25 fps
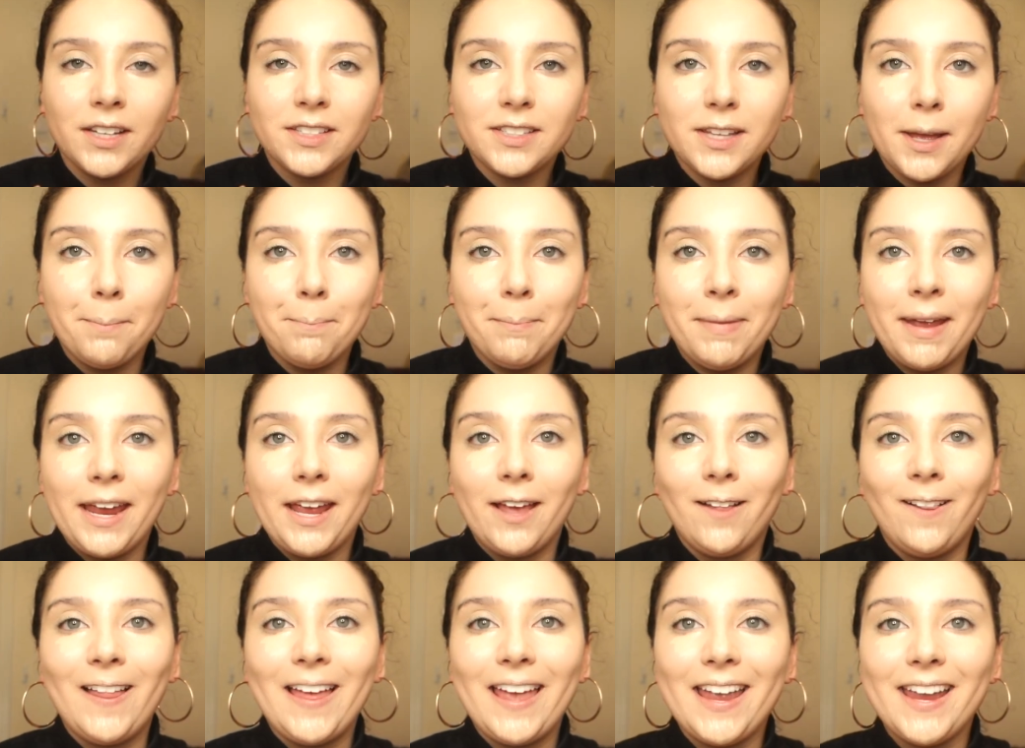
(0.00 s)
because I'm
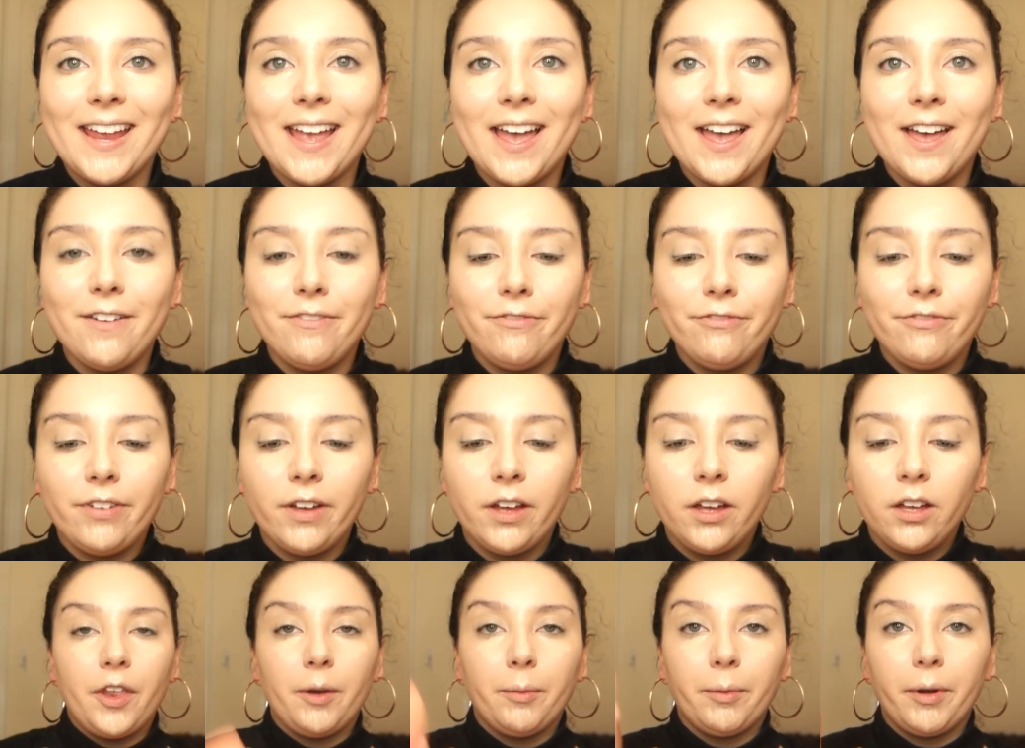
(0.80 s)
pale AF.
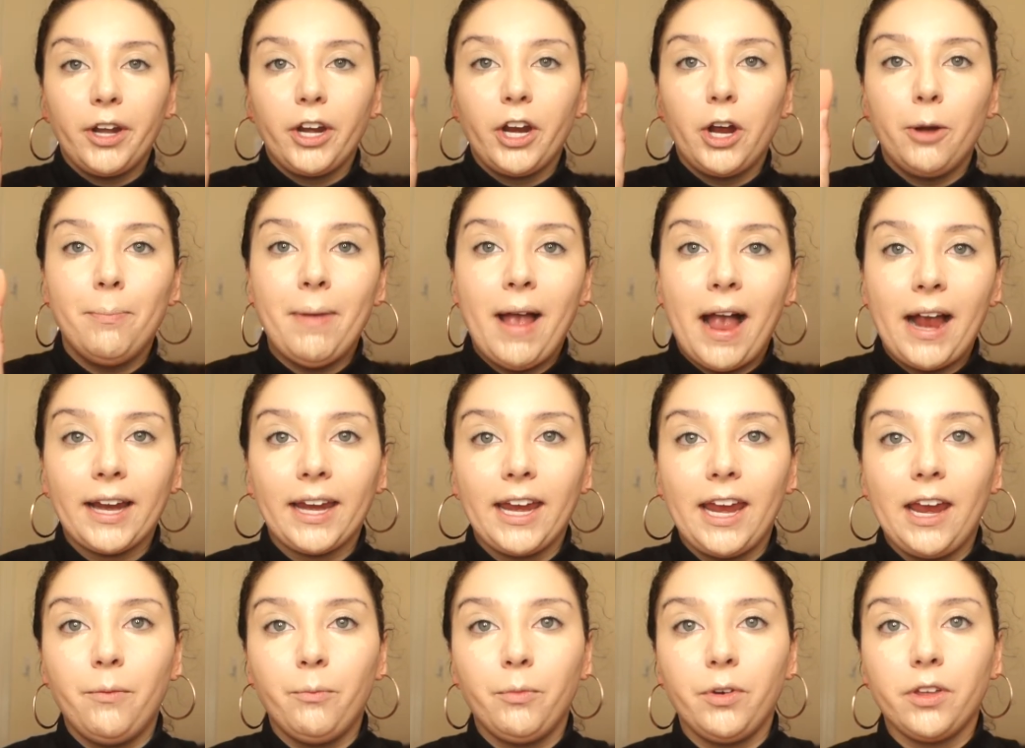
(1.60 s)
Then I'm going to go
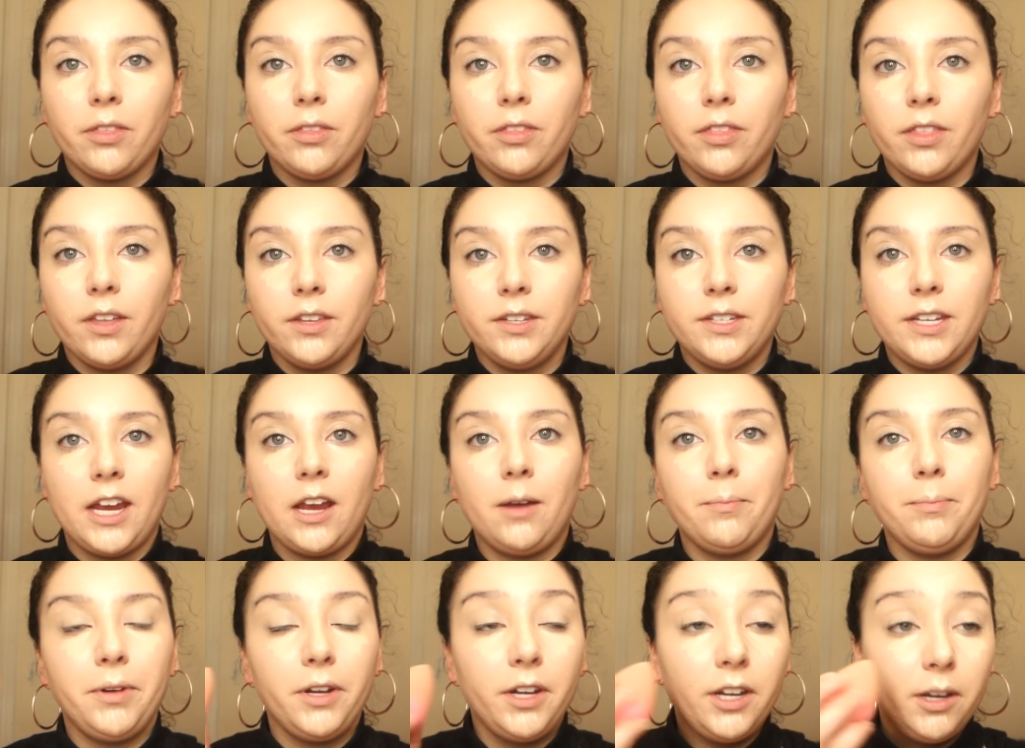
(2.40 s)
back in with the
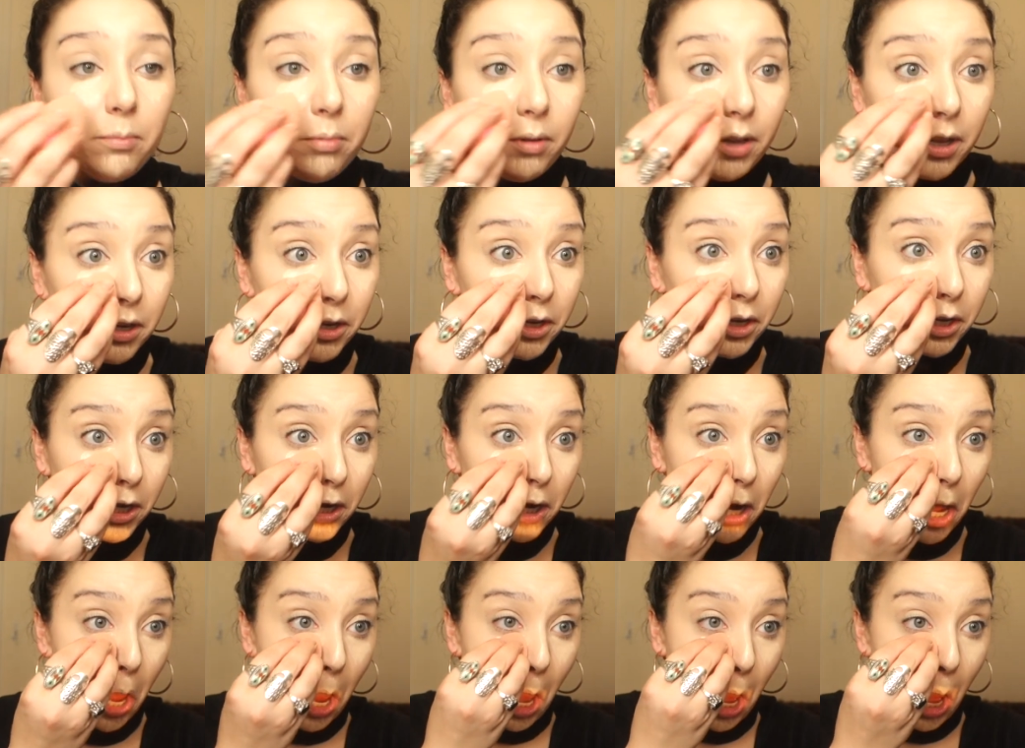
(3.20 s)
damp beauty
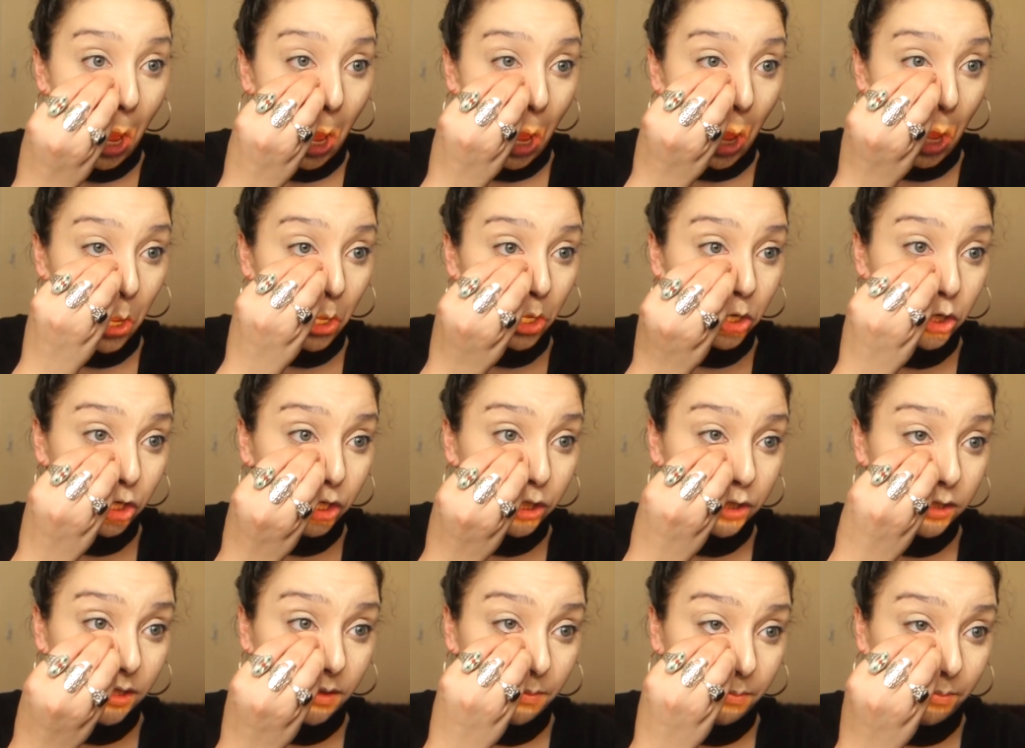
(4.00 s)
blender and
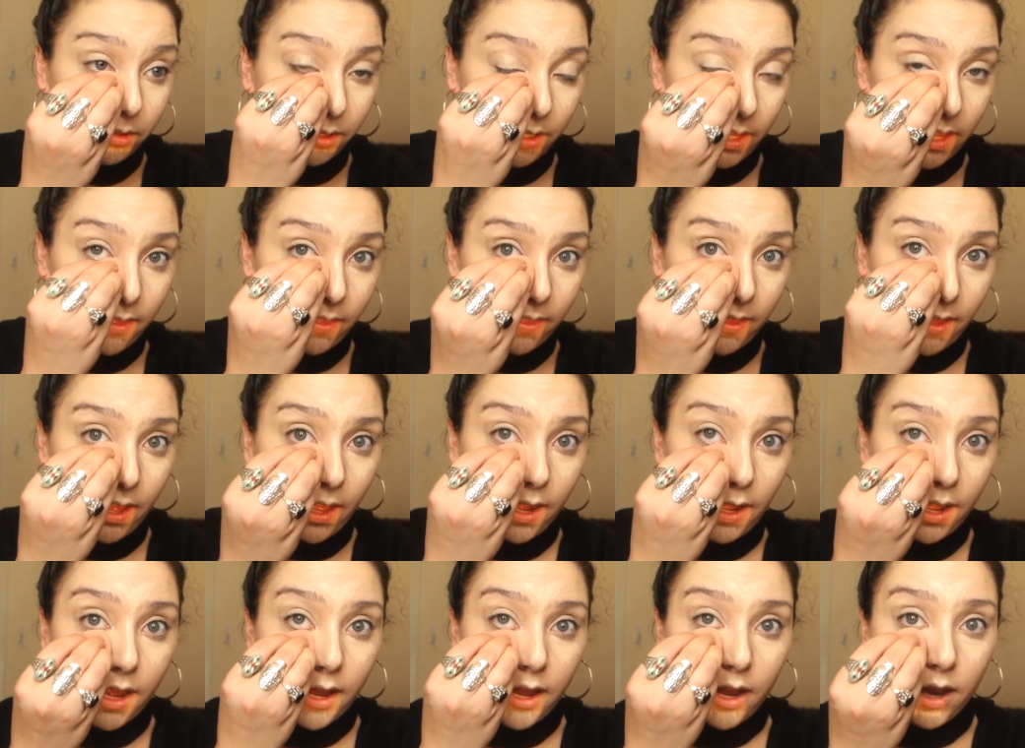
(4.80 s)
just blend
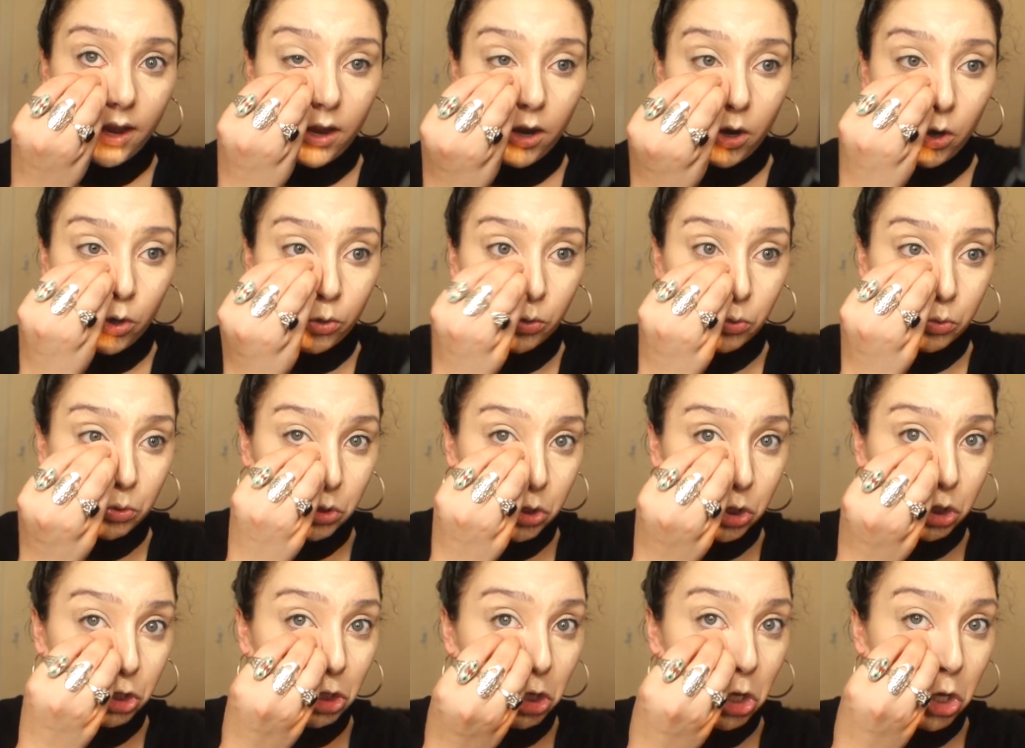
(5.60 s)
that
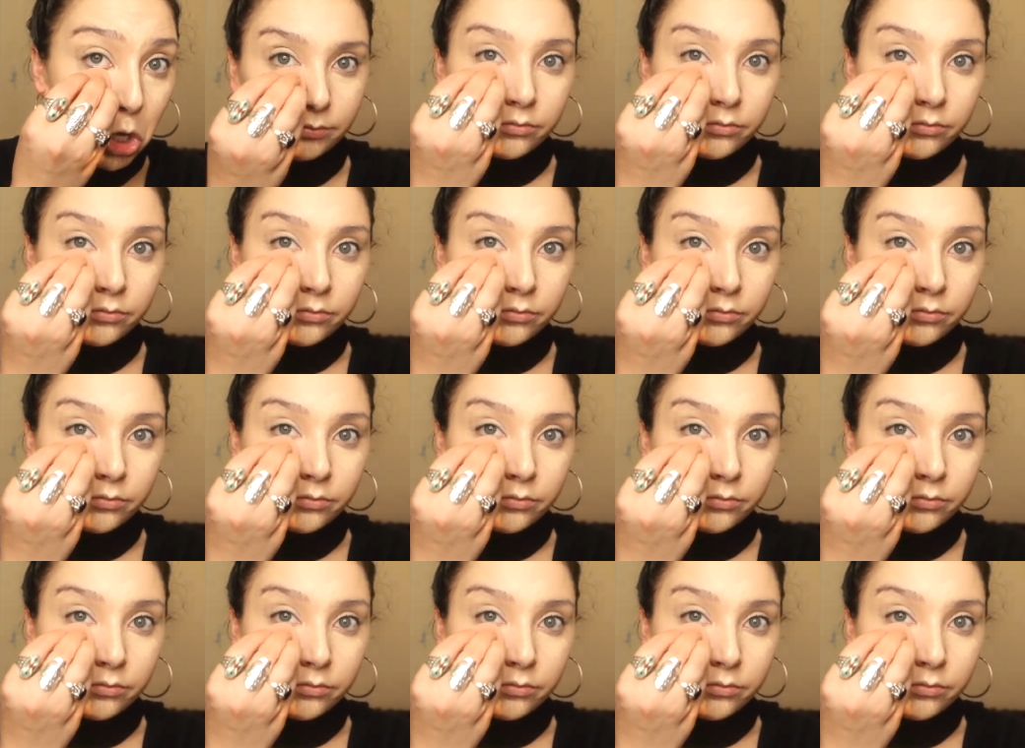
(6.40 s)
out.